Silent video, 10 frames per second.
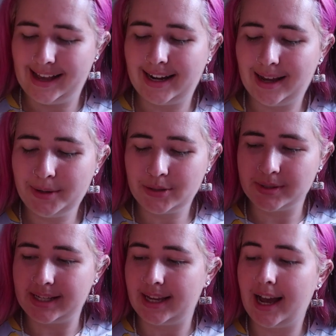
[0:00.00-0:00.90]
And how much
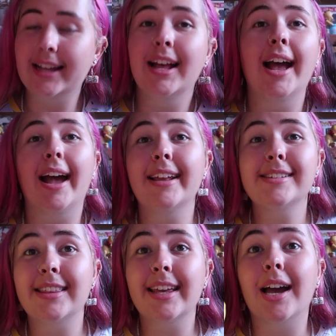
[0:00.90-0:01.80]
was he? And here's
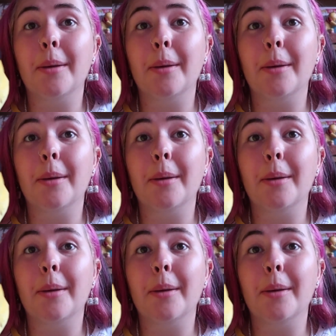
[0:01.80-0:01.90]
the thing,